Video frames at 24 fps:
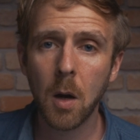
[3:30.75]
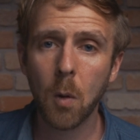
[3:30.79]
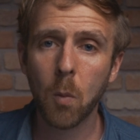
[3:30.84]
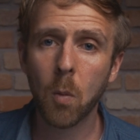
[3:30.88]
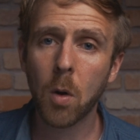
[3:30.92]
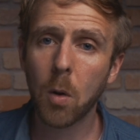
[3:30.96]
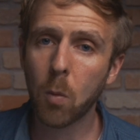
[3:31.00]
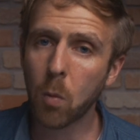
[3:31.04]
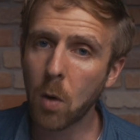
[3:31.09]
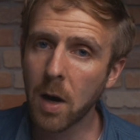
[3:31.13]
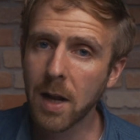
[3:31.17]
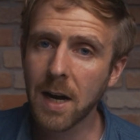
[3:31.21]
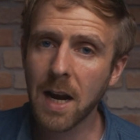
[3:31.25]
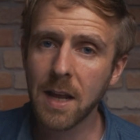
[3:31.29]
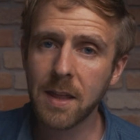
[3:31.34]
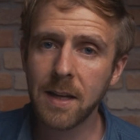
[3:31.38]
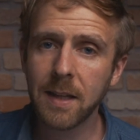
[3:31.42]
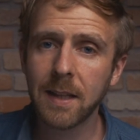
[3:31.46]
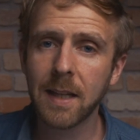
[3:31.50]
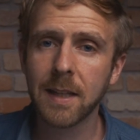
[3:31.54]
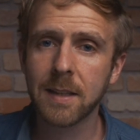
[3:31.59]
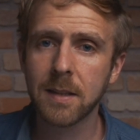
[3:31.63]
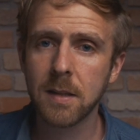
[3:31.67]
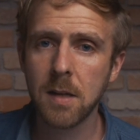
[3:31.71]
Well, one, I
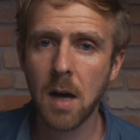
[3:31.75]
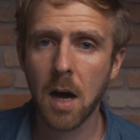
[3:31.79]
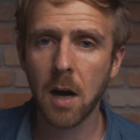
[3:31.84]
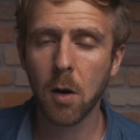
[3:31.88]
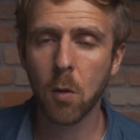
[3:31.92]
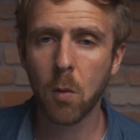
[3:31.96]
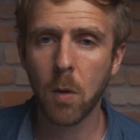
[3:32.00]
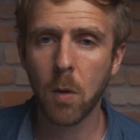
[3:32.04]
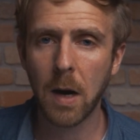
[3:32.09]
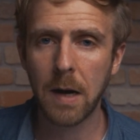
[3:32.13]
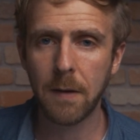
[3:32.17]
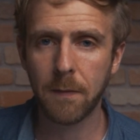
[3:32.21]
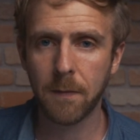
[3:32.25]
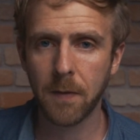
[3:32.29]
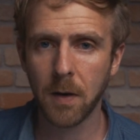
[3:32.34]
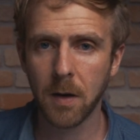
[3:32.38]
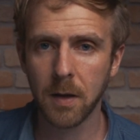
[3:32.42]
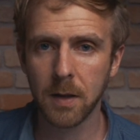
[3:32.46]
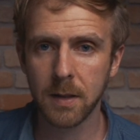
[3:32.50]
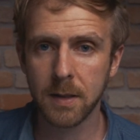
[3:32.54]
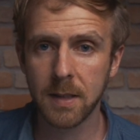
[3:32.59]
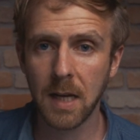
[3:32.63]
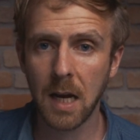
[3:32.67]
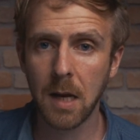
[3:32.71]
think that's not quite fair
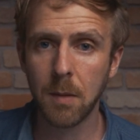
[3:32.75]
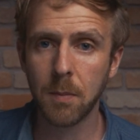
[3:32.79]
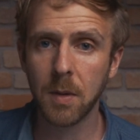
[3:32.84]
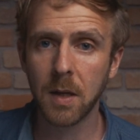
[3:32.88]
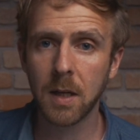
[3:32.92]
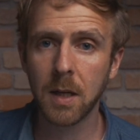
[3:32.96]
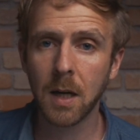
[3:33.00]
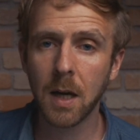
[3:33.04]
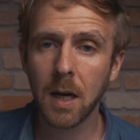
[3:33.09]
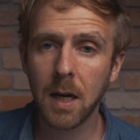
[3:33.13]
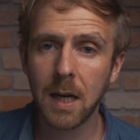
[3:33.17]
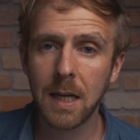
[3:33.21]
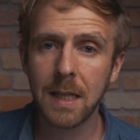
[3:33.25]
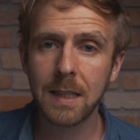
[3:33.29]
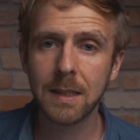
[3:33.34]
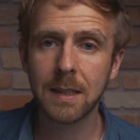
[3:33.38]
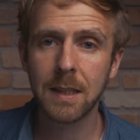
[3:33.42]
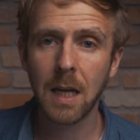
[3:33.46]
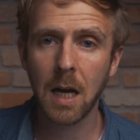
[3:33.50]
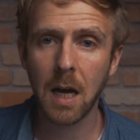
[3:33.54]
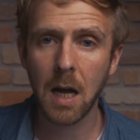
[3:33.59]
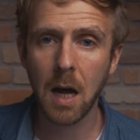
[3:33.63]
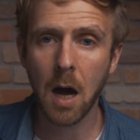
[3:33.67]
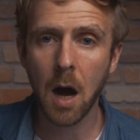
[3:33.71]
to say, because
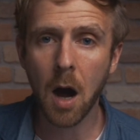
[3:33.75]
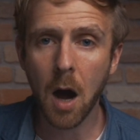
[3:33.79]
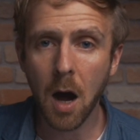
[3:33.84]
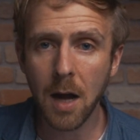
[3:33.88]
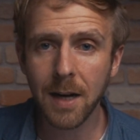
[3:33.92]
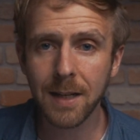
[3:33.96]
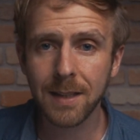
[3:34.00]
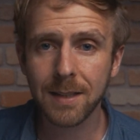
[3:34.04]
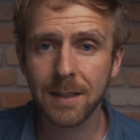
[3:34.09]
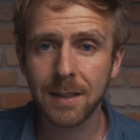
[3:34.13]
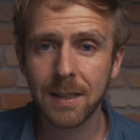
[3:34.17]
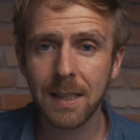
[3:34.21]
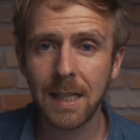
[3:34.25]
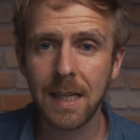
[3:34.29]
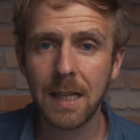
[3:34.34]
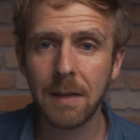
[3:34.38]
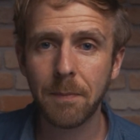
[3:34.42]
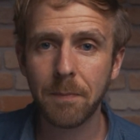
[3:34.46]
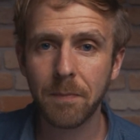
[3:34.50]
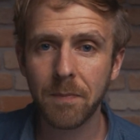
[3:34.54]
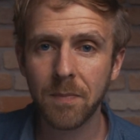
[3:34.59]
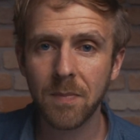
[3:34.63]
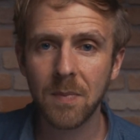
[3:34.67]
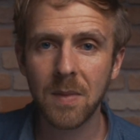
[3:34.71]
honestly,
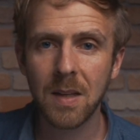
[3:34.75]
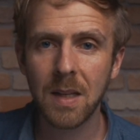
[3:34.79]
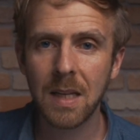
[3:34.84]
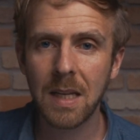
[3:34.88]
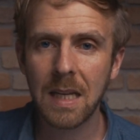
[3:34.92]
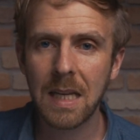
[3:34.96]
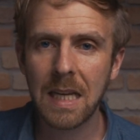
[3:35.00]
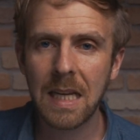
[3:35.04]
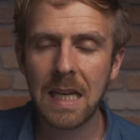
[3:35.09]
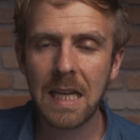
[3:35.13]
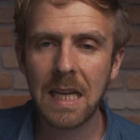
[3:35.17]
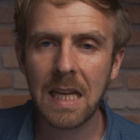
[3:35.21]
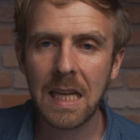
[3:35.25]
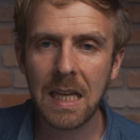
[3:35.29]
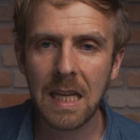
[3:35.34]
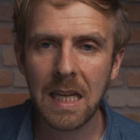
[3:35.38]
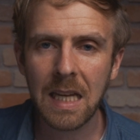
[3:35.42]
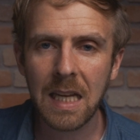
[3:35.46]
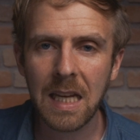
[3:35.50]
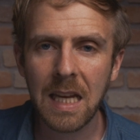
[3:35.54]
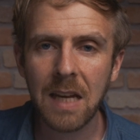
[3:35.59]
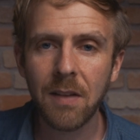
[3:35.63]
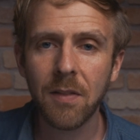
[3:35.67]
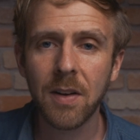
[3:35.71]

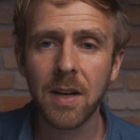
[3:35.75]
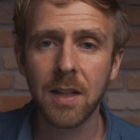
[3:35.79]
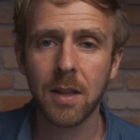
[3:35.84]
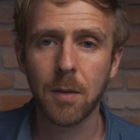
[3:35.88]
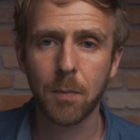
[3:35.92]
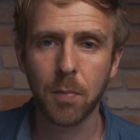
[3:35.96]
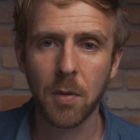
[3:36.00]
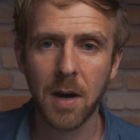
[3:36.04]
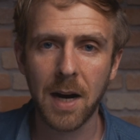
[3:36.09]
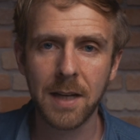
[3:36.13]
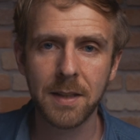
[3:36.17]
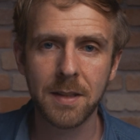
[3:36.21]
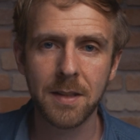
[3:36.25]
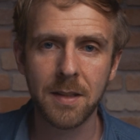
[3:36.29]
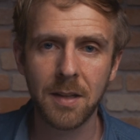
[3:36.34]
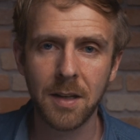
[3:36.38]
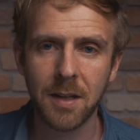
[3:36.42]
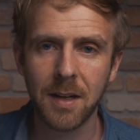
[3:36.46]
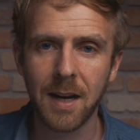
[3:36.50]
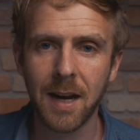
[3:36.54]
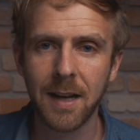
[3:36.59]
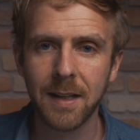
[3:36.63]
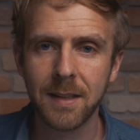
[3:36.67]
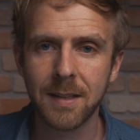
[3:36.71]
even at the price in the
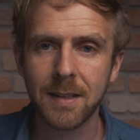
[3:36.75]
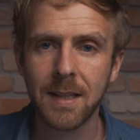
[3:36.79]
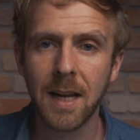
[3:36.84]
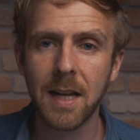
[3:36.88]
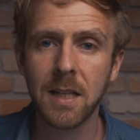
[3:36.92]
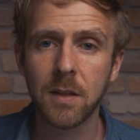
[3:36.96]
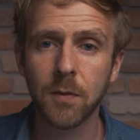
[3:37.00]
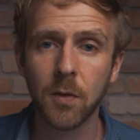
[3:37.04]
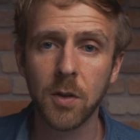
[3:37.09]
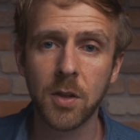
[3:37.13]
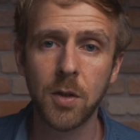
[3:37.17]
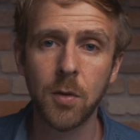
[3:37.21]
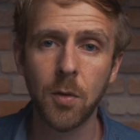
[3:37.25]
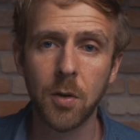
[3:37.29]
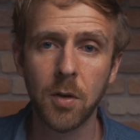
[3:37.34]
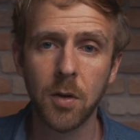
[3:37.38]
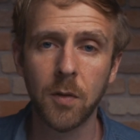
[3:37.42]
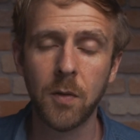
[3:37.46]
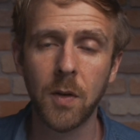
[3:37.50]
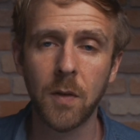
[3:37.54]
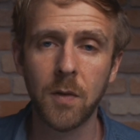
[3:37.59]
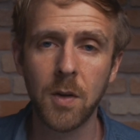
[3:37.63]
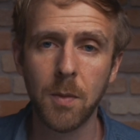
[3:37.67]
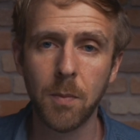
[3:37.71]
United States for
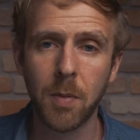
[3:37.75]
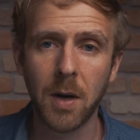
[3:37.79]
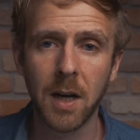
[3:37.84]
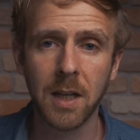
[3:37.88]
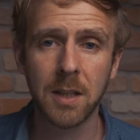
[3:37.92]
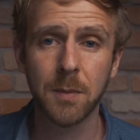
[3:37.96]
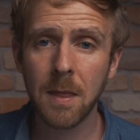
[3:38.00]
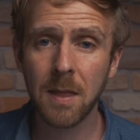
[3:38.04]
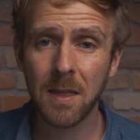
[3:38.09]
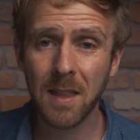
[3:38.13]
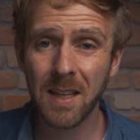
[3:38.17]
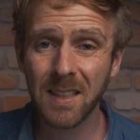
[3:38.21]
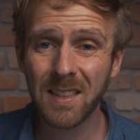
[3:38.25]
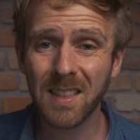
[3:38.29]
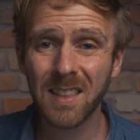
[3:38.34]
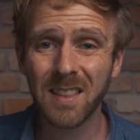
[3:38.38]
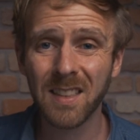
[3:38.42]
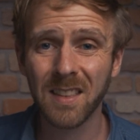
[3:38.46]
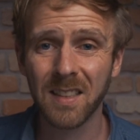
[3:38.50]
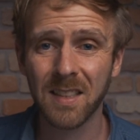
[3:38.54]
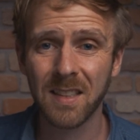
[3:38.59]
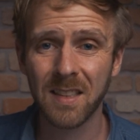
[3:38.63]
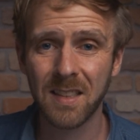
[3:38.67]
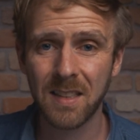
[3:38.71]
$250, this is
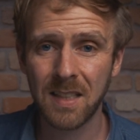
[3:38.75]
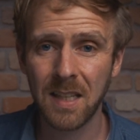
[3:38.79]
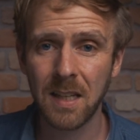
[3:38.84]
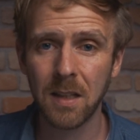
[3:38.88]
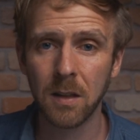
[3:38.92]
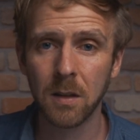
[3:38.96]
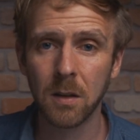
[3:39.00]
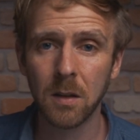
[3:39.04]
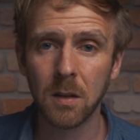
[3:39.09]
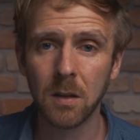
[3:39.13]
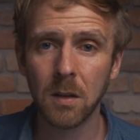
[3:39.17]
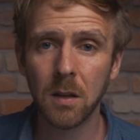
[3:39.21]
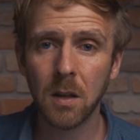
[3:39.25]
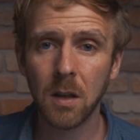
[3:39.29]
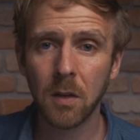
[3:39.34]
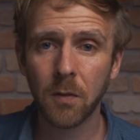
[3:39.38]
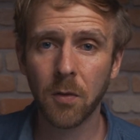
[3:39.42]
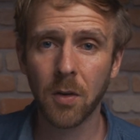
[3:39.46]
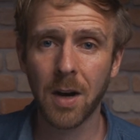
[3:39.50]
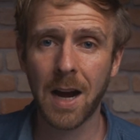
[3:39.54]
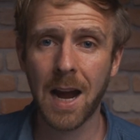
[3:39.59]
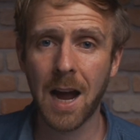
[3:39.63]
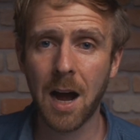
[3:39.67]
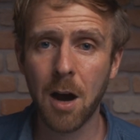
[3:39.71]
a steal
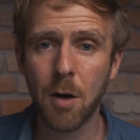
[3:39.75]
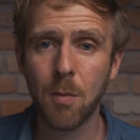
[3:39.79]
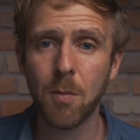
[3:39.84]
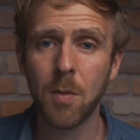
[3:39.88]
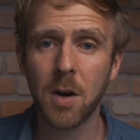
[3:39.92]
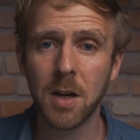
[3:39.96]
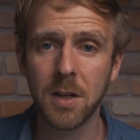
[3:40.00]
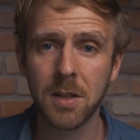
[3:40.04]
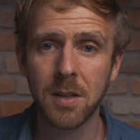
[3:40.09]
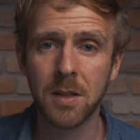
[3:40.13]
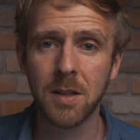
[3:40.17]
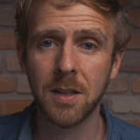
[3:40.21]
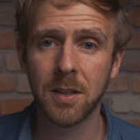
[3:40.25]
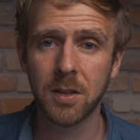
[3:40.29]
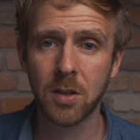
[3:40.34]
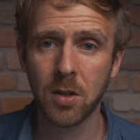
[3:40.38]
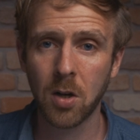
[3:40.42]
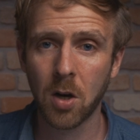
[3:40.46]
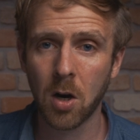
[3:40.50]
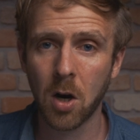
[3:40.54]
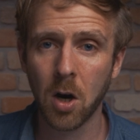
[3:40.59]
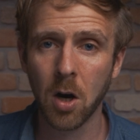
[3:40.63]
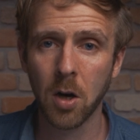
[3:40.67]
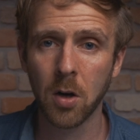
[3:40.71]
for how much this
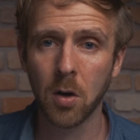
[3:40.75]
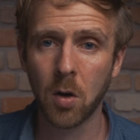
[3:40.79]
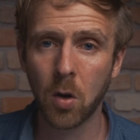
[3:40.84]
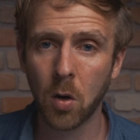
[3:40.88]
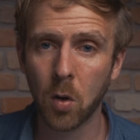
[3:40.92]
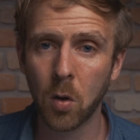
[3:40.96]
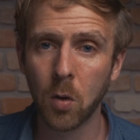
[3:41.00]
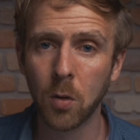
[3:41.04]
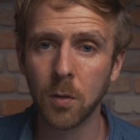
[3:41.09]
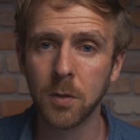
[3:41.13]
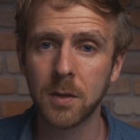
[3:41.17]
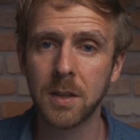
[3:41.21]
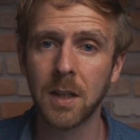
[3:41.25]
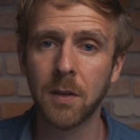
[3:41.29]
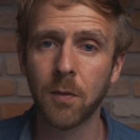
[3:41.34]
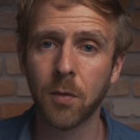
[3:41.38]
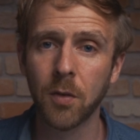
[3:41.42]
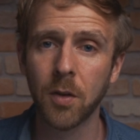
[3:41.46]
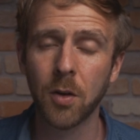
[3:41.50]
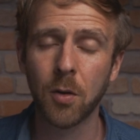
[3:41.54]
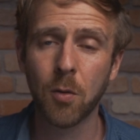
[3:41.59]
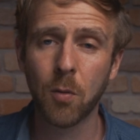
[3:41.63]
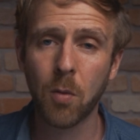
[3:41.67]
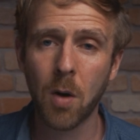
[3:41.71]
card holds and
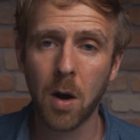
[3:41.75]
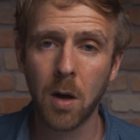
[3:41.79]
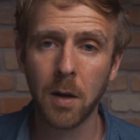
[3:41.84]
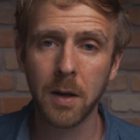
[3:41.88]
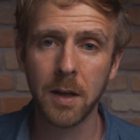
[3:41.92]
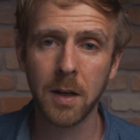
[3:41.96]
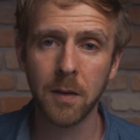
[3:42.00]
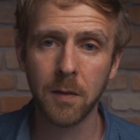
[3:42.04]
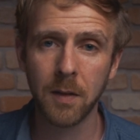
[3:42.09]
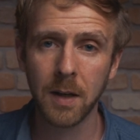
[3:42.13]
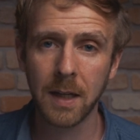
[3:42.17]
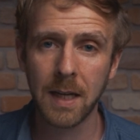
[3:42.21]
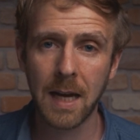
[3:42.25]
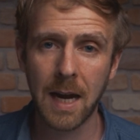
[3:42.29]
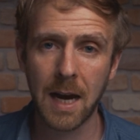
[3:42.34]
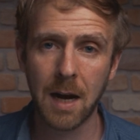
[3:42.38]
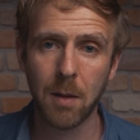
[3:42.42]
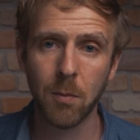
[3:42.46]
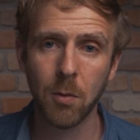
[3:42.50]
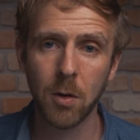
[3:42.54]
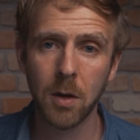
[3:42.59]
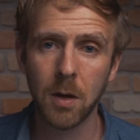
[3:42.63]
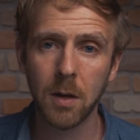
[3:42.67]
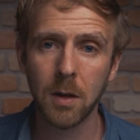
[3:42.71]
for the quality of the
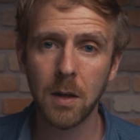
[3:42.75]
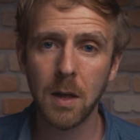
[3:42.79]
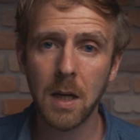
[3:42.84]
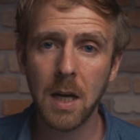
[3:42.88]
camera.